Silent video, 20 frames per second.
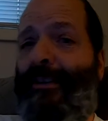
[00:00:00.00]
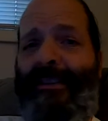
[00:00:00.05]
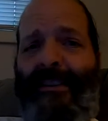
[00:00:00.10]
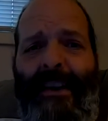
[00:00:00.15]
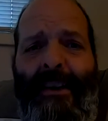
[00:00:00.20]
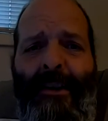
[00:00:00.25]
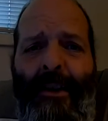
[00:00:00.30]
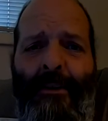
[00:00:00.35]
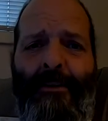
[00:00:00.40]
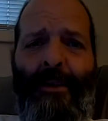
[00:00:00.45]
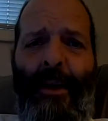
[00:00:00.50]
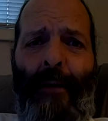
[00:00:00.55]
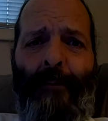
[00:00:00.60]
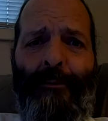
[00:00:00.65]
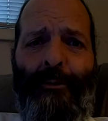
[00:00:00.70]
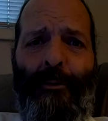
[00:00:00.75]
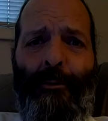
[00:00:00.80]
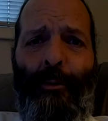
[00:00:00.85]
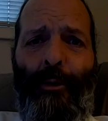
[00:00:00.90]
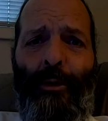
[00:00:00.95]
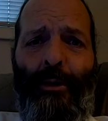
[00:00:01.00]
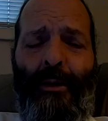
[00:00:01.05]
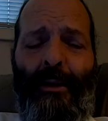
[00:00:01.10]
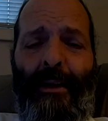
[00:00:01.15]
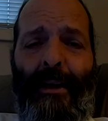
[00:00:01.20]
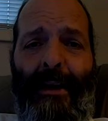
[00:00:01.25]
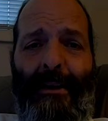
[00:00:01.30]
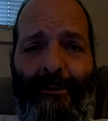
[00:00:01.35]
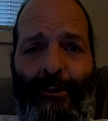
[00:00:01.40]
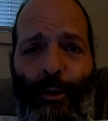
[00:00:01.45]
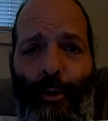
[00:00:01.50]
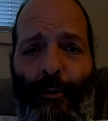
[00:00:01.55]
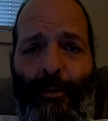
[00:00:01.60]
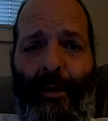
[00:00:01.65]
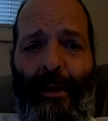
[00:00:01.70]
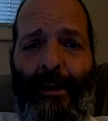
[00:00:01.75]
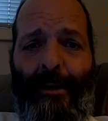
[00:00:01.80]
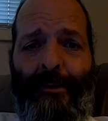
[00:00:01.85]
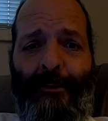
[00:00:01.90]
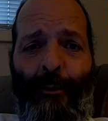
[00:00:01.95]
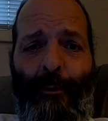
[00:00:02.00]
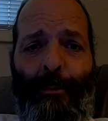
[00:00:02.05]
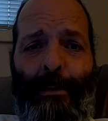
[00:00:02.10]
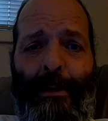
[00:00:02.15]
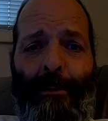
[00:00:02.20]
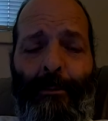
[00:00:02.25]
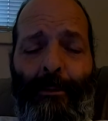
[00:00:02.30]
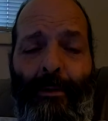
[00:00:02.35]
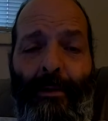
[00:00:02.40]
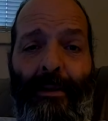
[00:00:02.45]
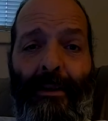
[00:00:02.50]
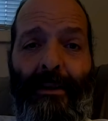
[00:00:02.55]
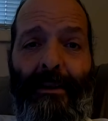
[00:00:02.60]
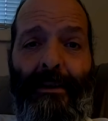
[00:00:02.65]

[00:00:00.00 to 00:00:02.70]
get uncomfortable, and do things for people.